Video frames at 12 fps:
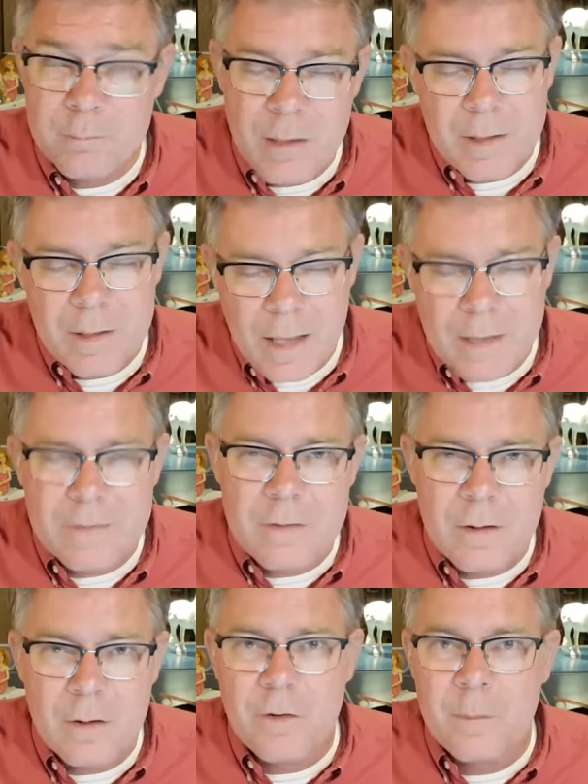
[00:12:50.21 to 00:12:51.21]
maybe not
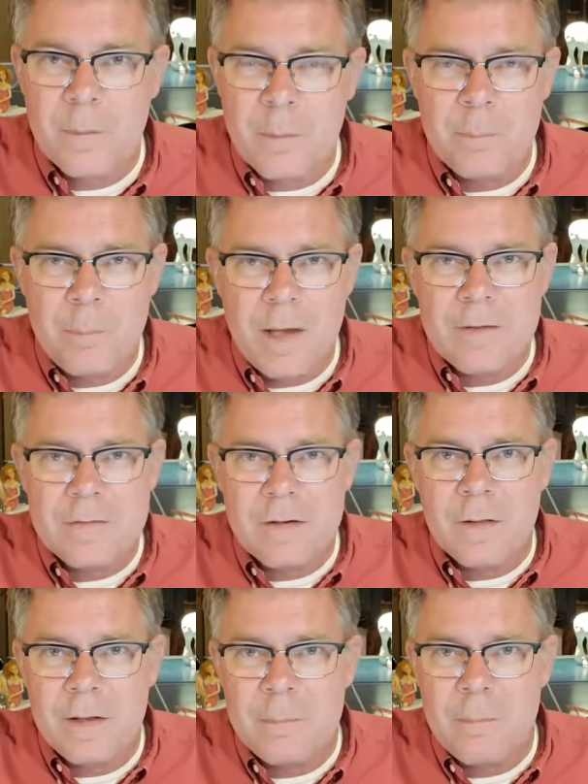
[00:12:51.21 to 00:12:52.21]
silver, but
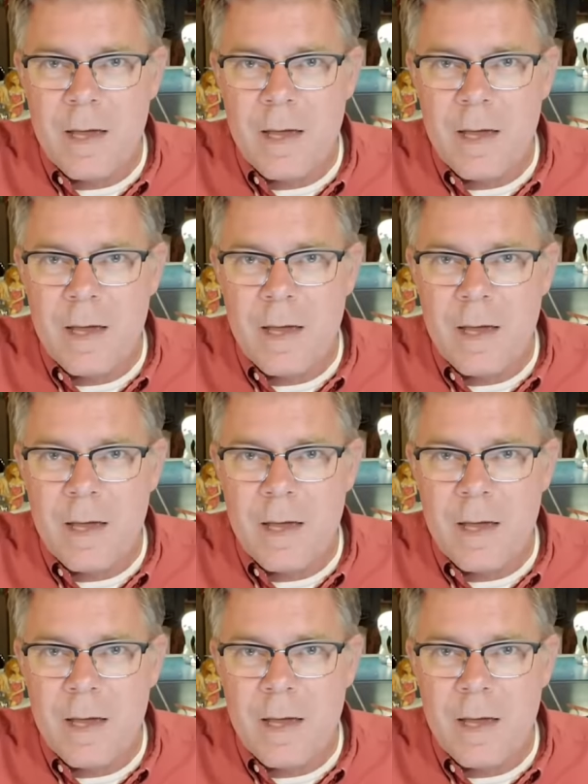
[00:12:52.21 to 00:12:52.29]
basically